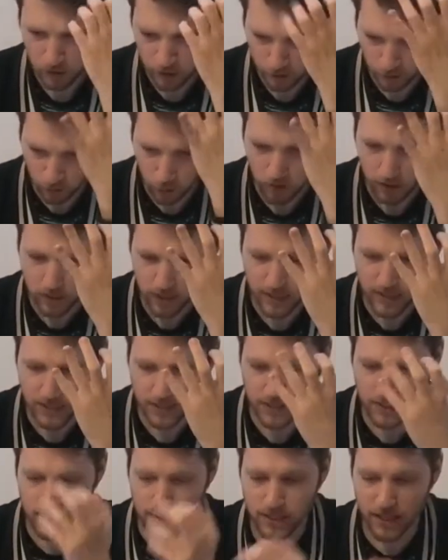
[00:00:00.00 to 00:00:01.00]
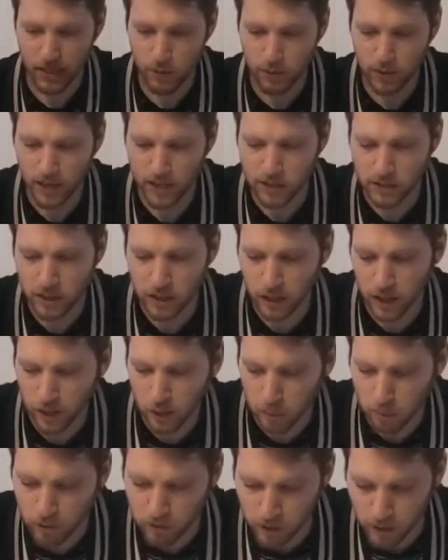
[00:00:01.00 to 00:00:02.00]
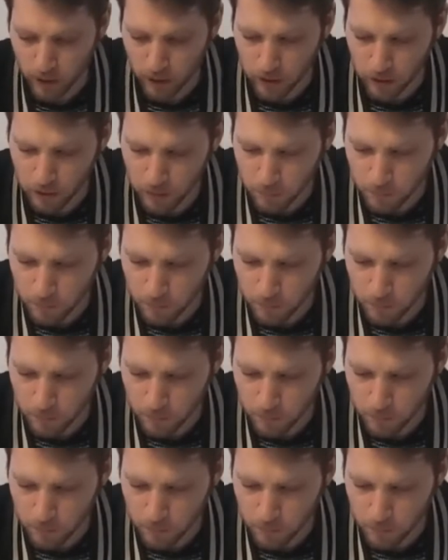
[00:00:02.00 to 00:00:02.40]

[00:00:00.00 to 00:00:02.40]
you know the distance that it would actually line up on the head.